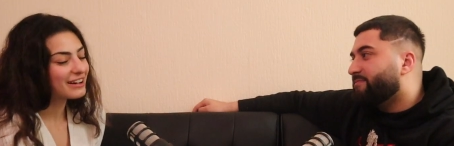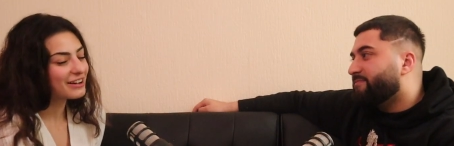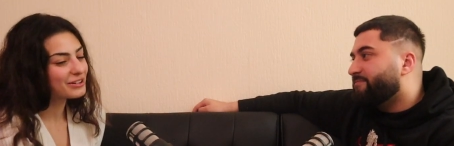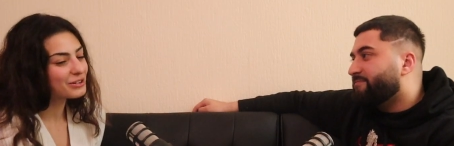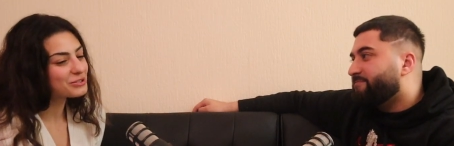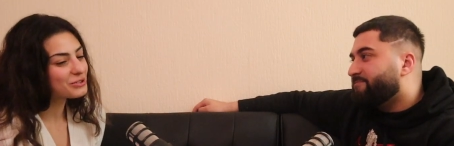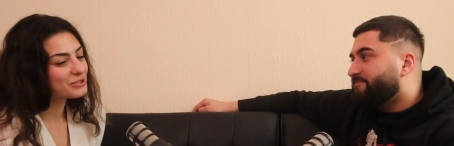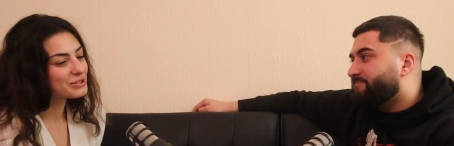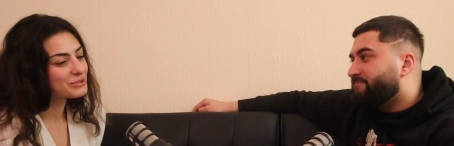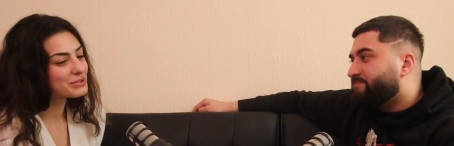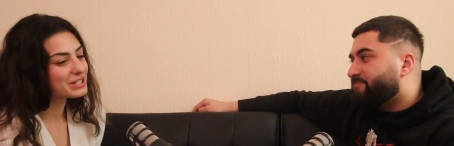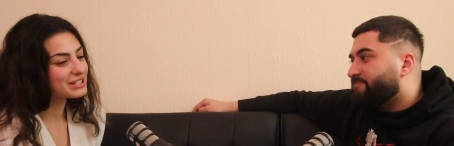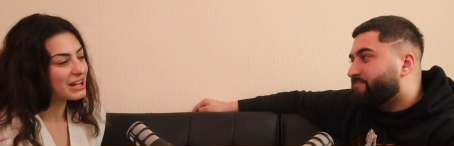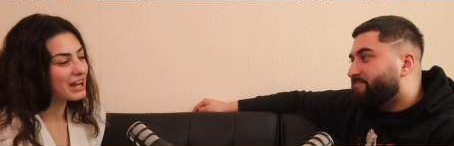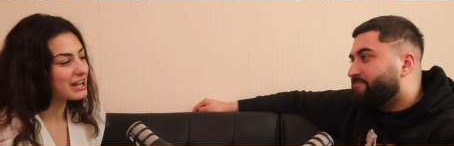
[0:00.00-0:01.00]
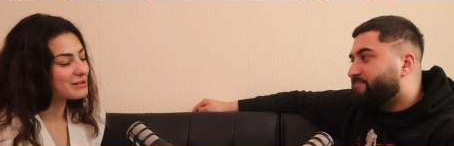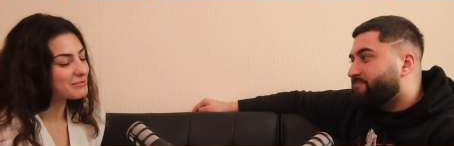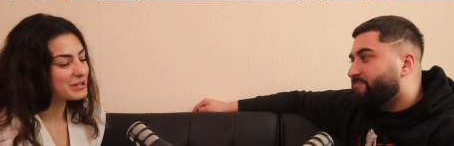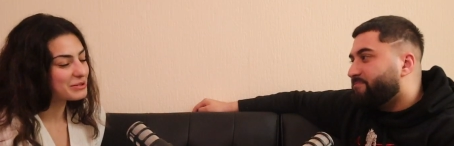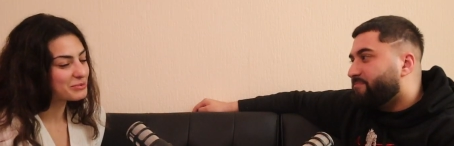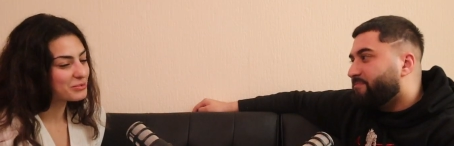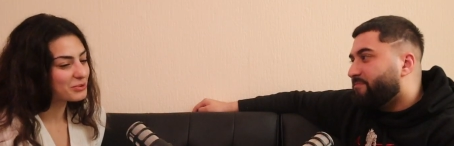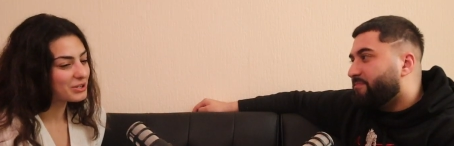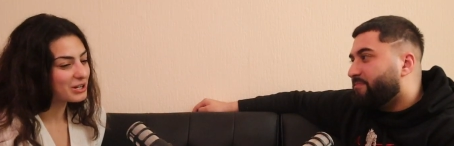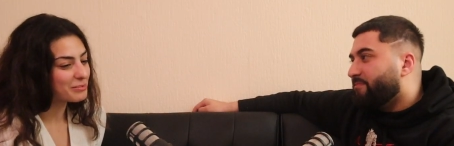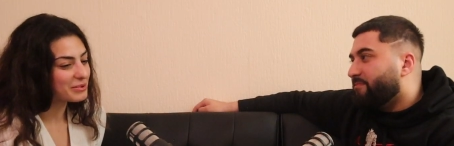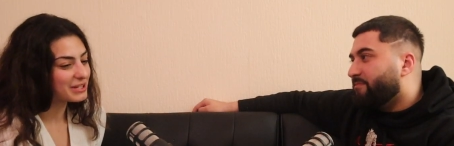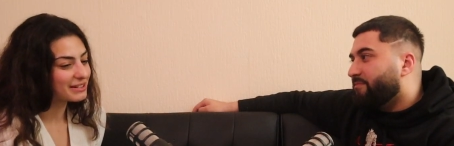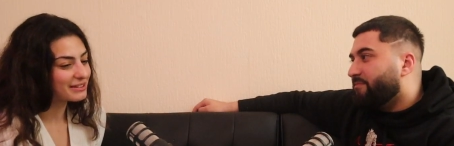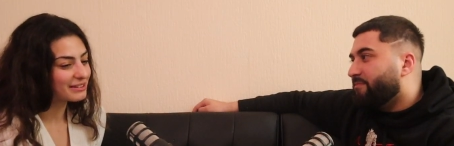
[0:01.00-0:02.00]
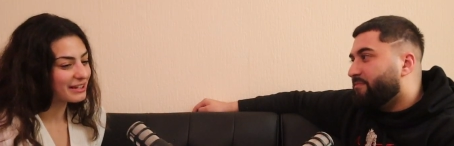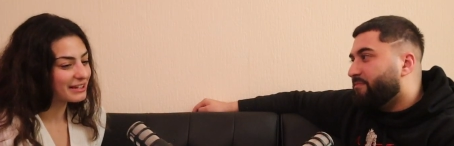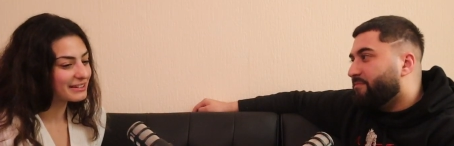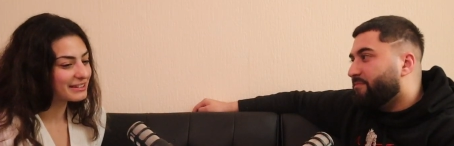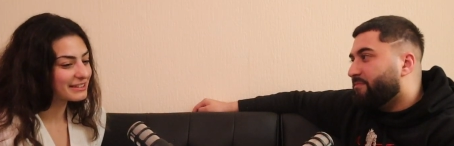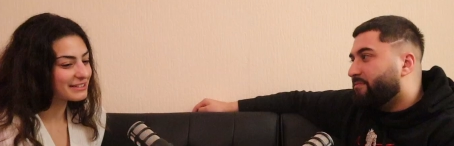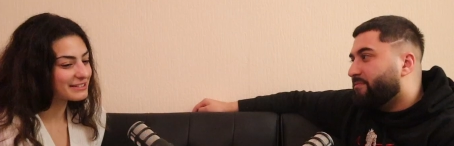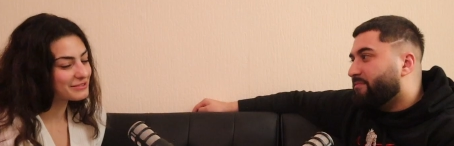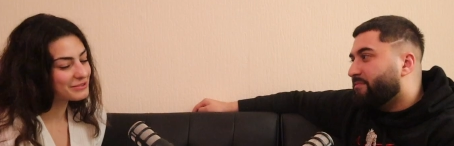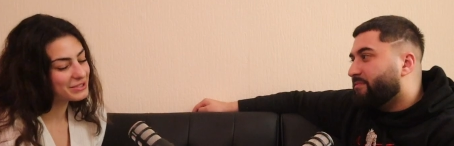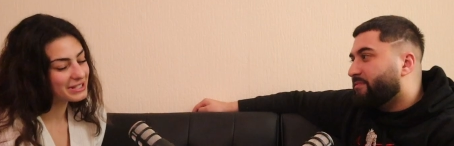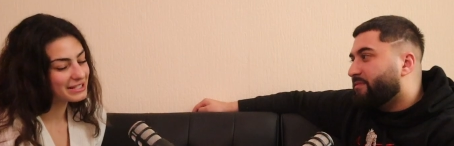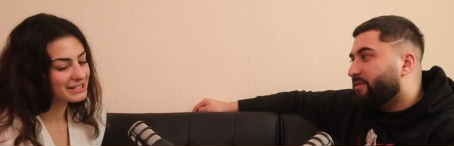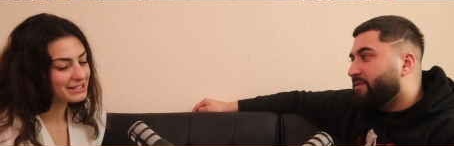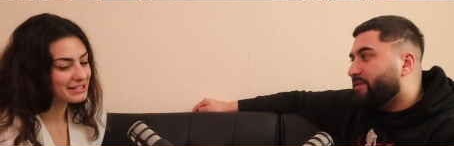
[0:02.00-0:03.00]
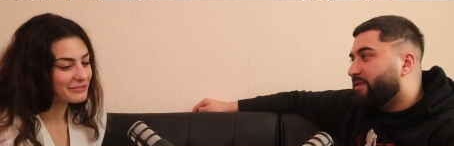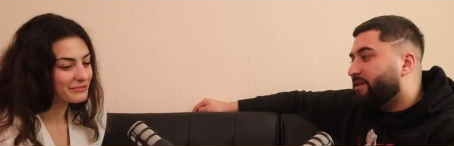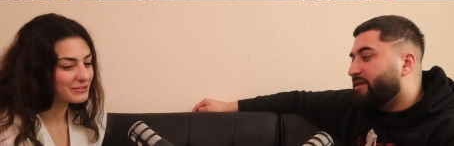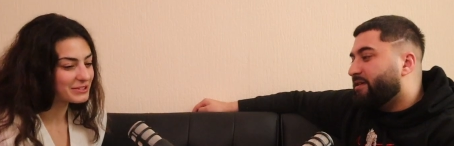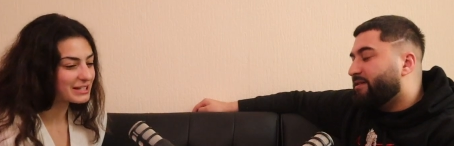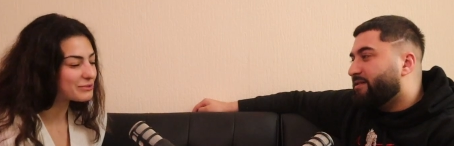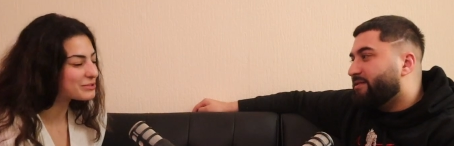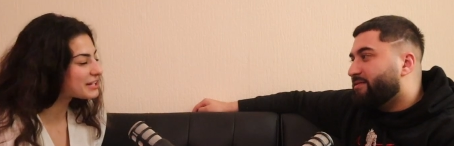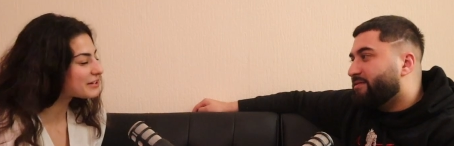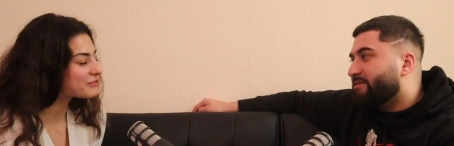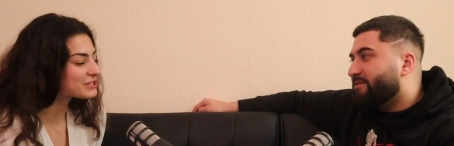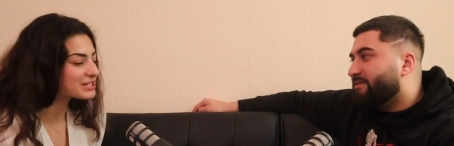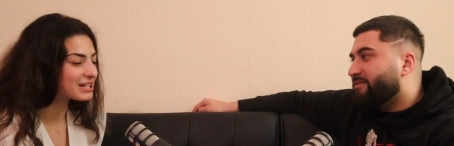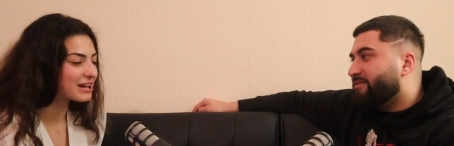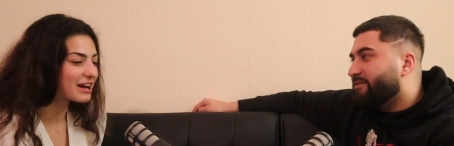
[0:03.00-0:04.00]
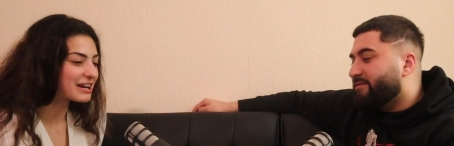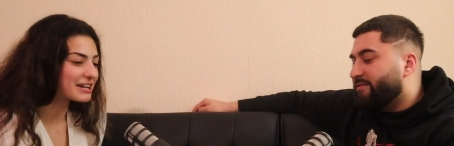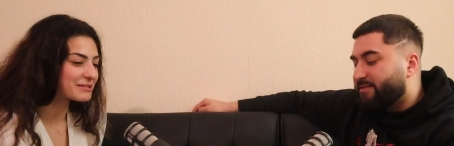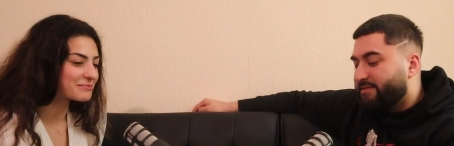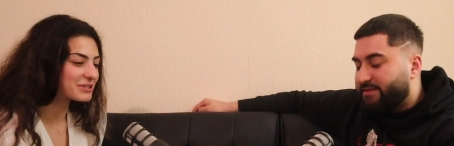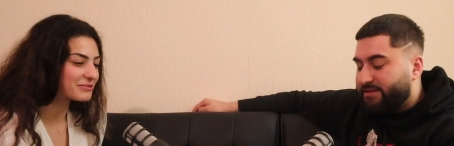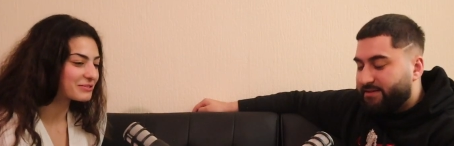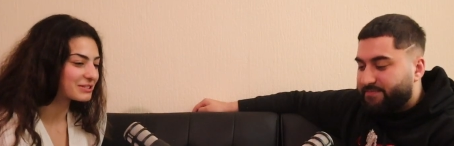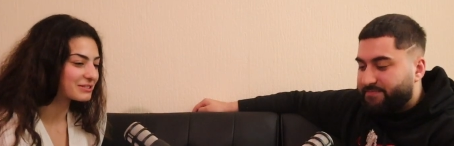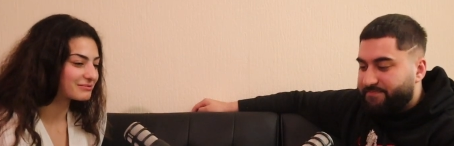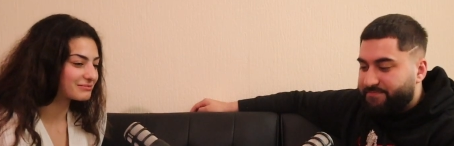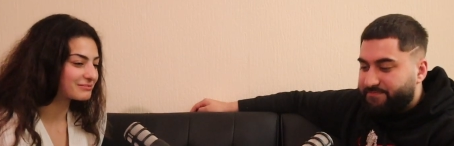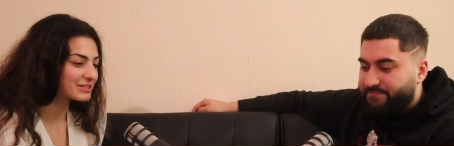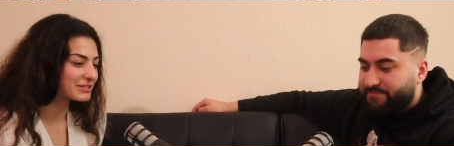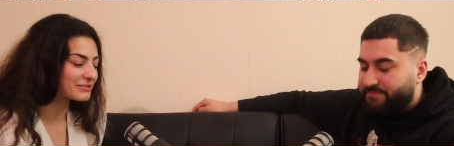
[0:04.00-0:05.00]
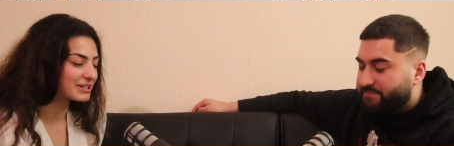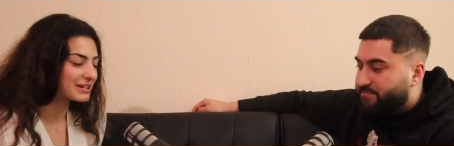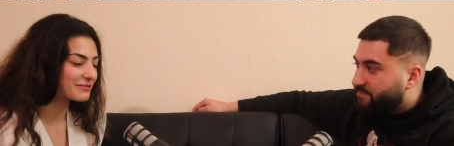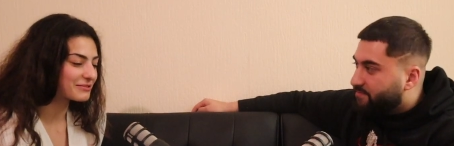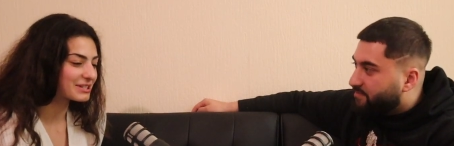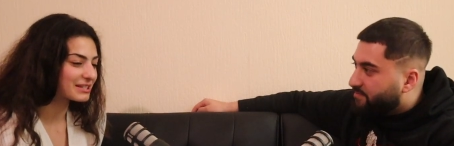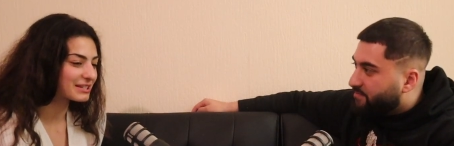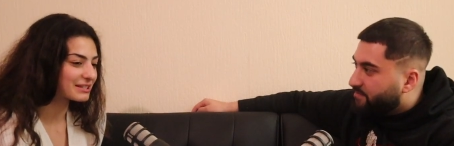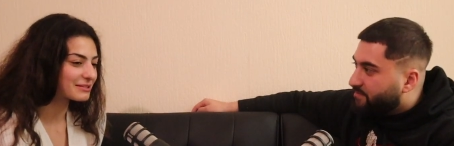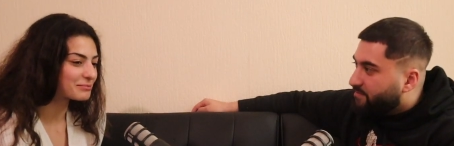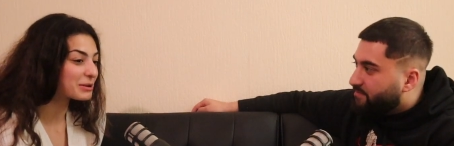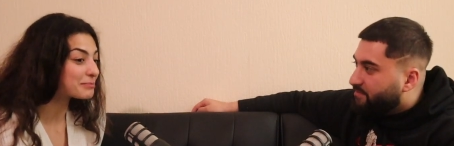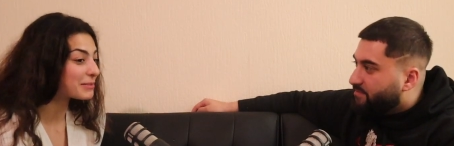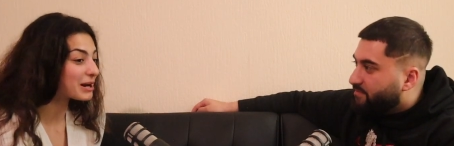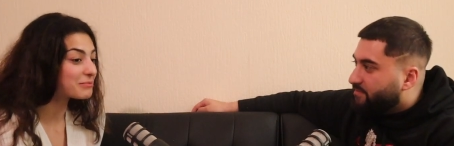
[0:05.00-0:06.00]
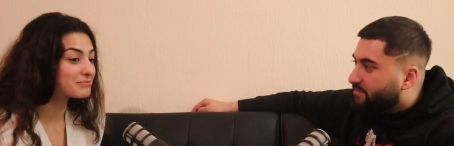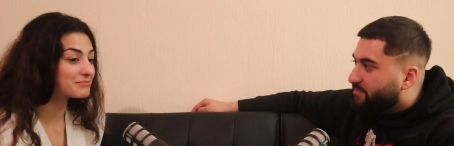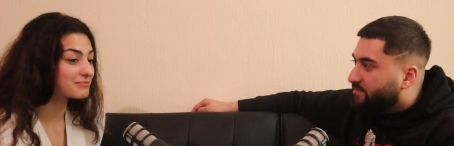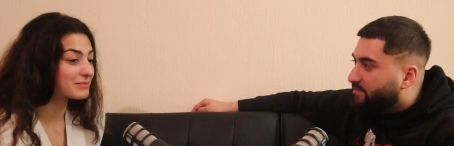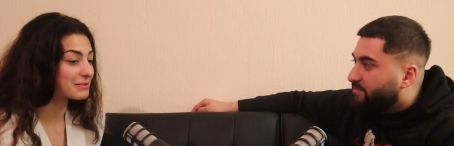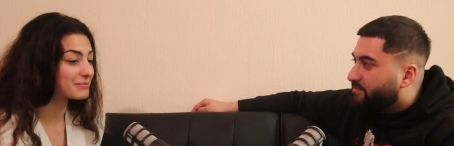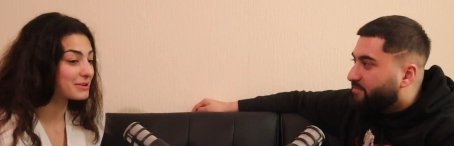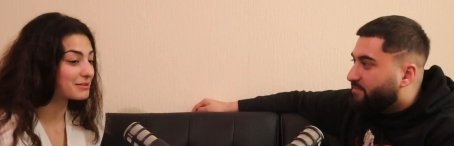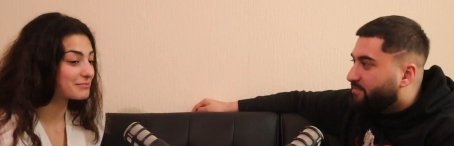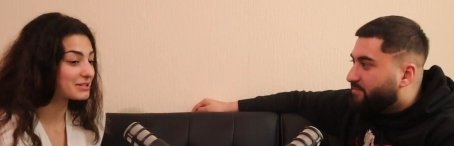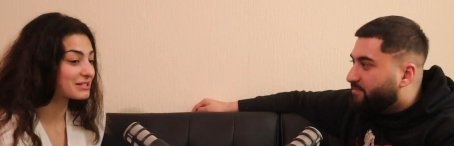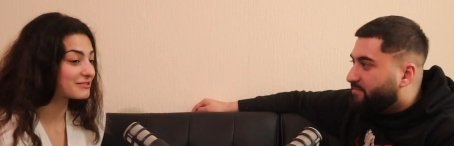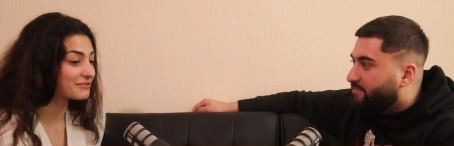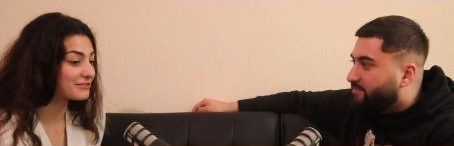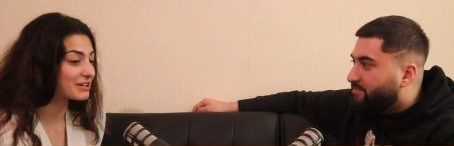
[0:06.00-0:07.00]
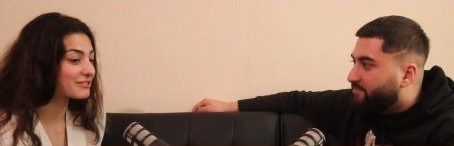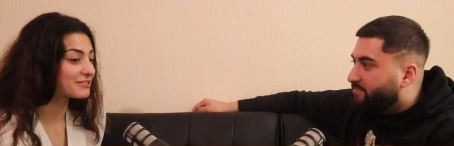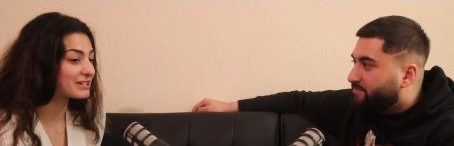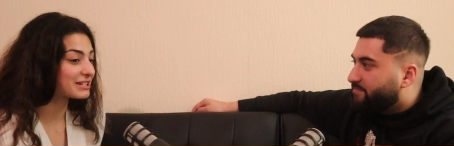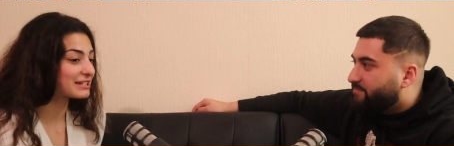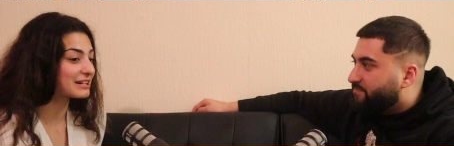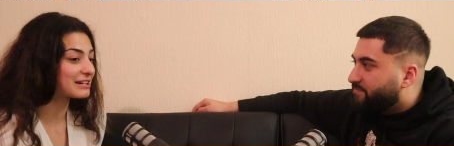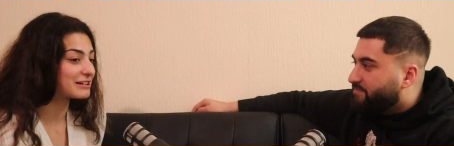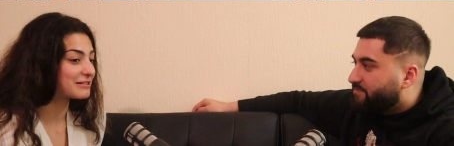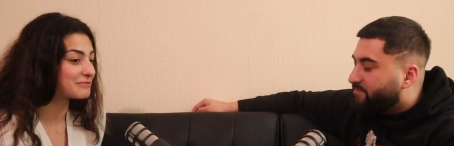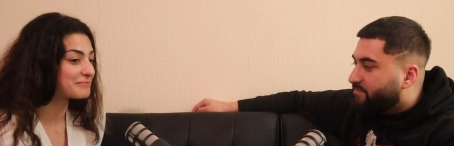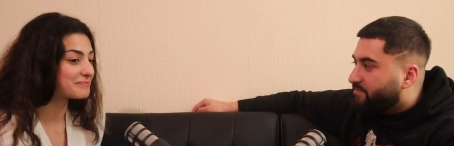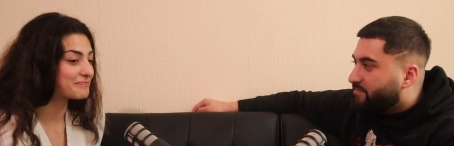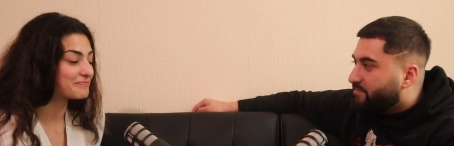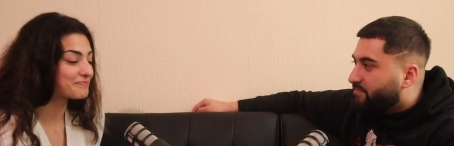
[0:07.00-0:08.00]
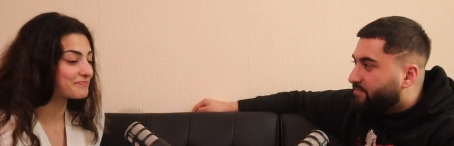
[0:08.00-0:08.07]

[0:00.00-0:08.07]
Speaker 1: And also it was the time he was brought up in, like it was mm, it's a mm, different yeah, it was a different time, different different everything. But mom, my mom is very um